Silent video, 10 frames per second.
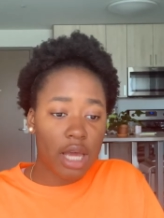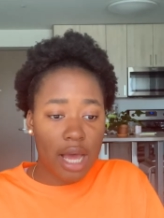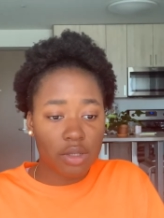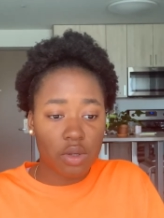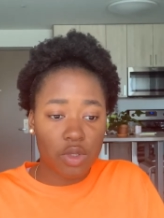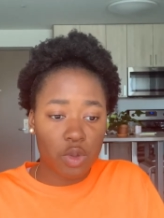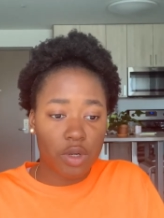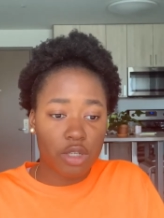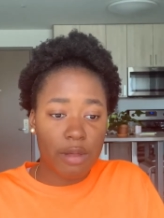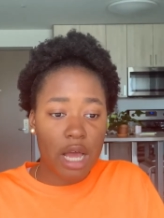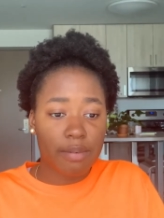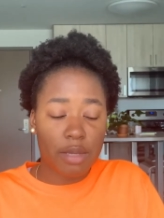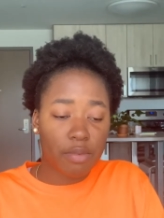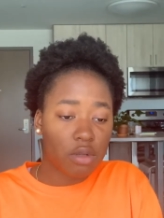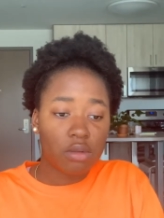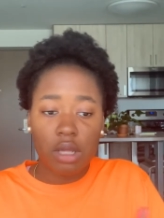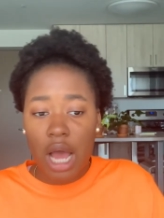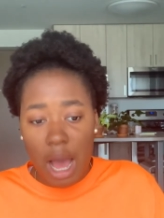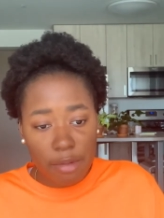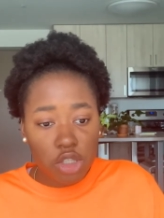assholes towards Black people,
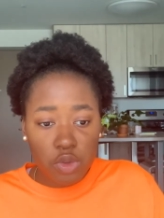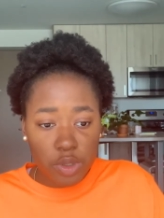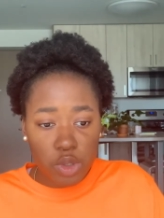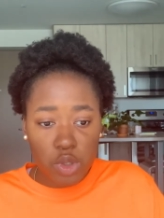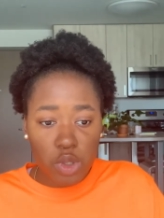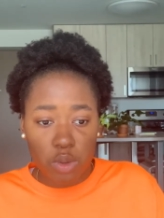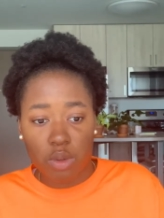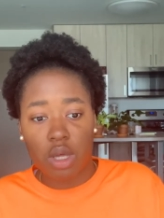I'm gonna do it too.